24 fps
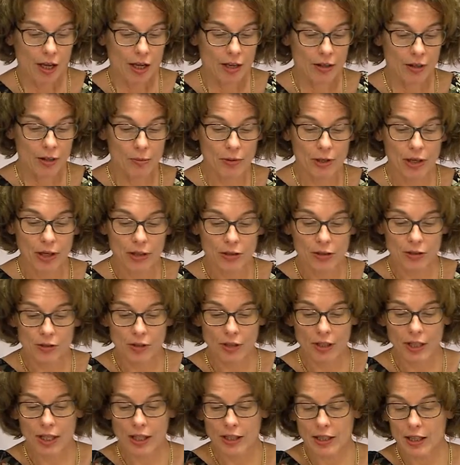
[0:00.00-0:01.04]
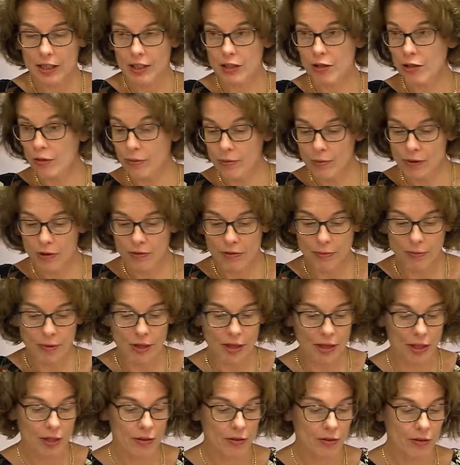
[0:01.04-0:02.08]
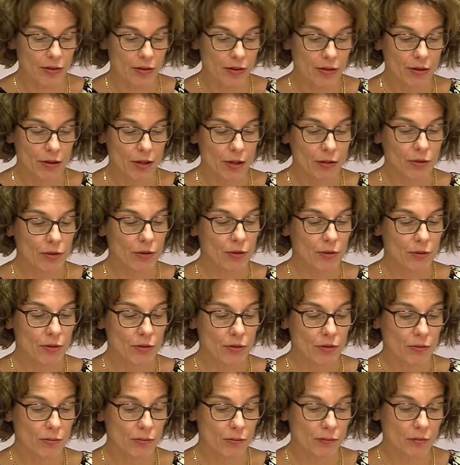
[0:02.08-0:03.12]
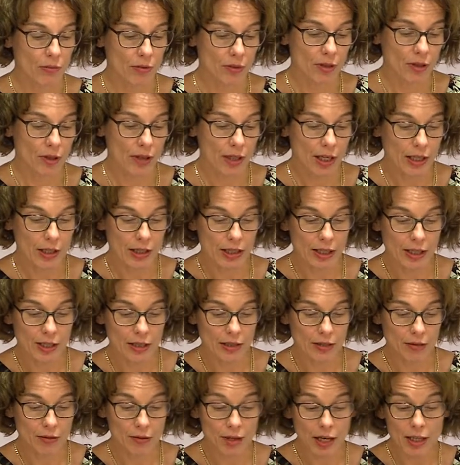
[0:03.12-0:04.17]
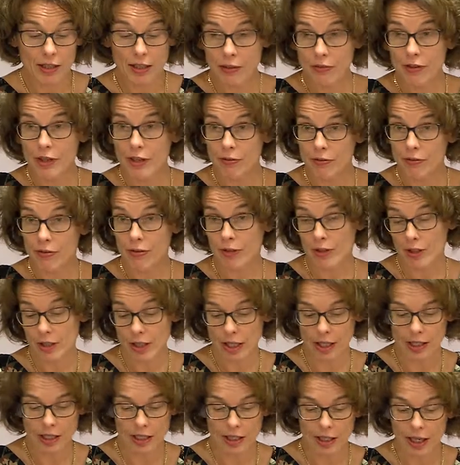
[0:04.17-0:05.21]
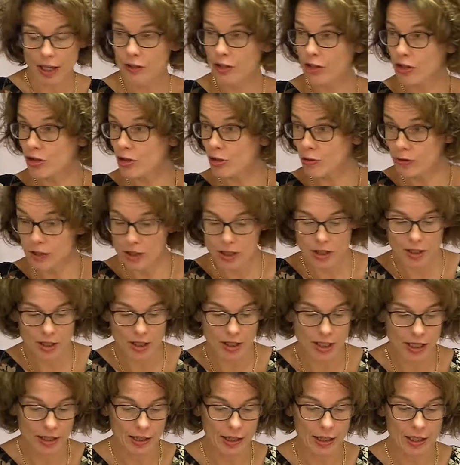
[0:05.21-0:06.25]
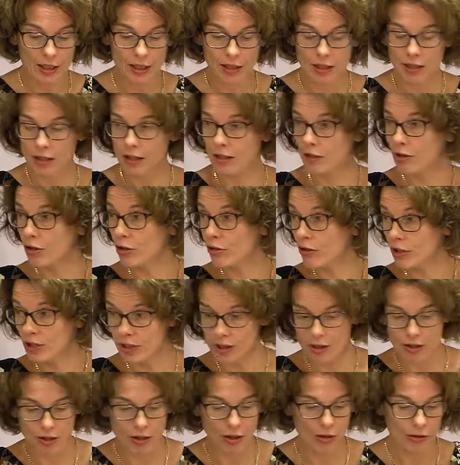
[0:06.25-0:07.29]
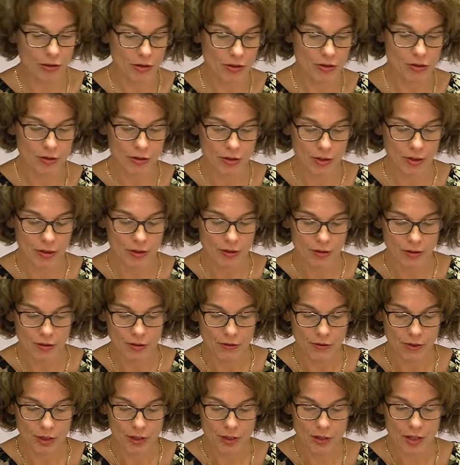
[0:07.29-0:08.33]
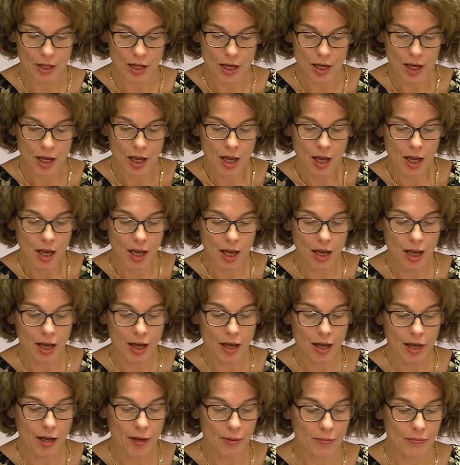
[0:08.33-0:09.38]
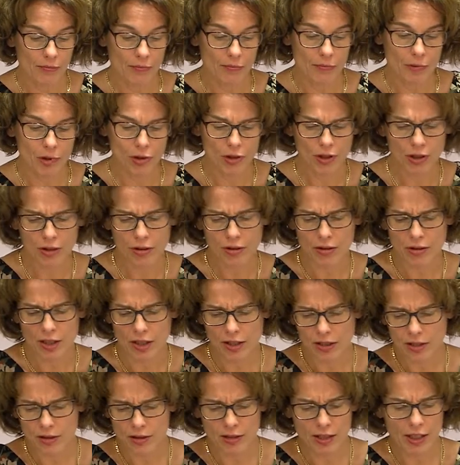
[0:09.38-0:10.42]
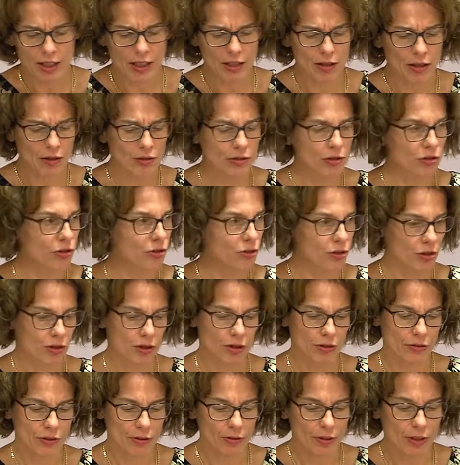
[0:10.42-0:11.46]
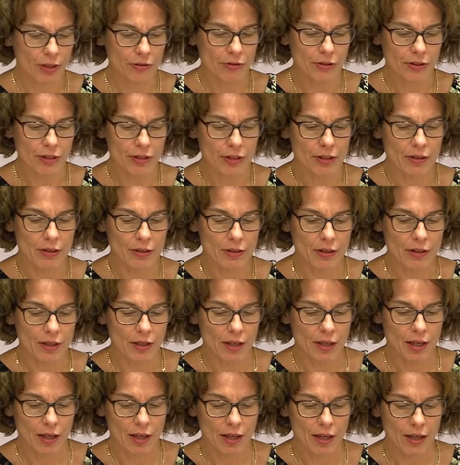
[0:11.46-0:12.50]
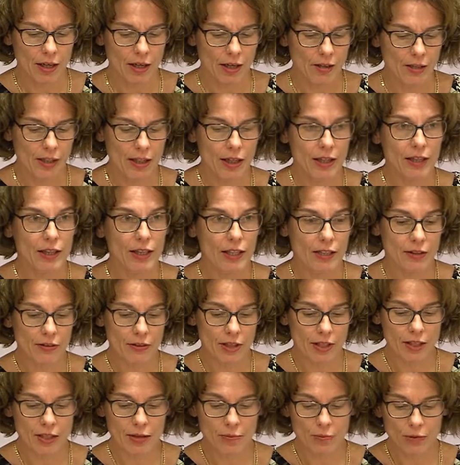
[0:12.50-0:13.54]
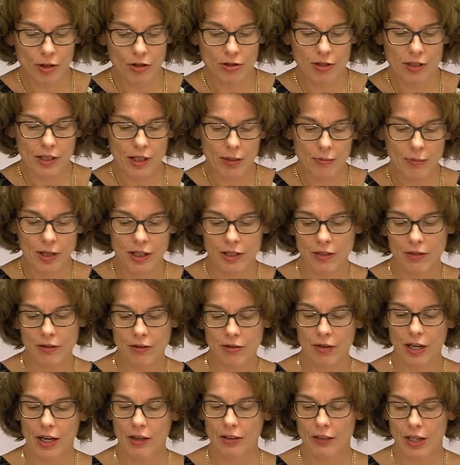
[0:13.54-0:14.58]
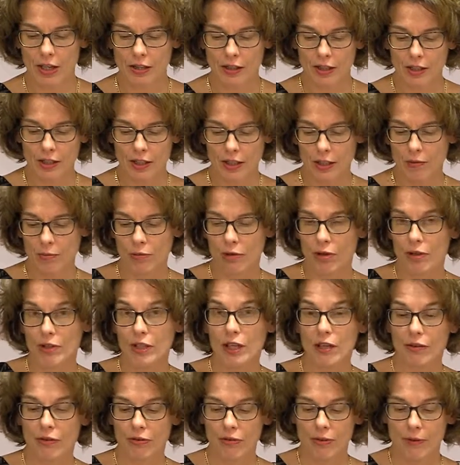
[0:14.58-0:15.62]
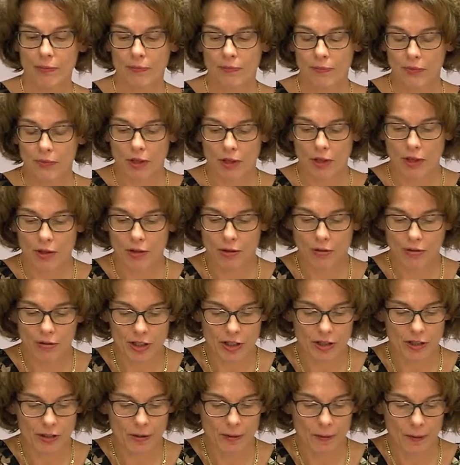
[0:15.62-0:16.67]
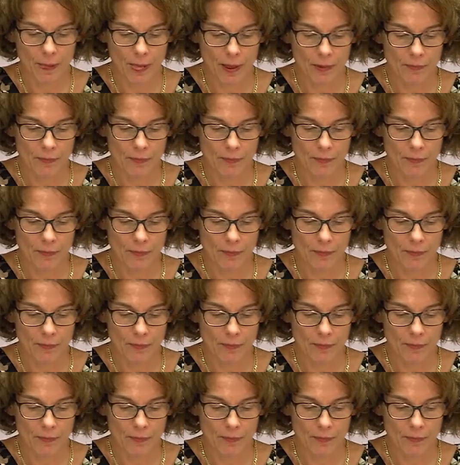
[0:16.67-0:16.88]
You belong to a Catholic youth movement, you go to a Catholic, even have a Catholic health insurance, Catholic union, all those things. You don't necessarily go to church very often. The Catholic thing is mostly a matter of identity more than of conviction.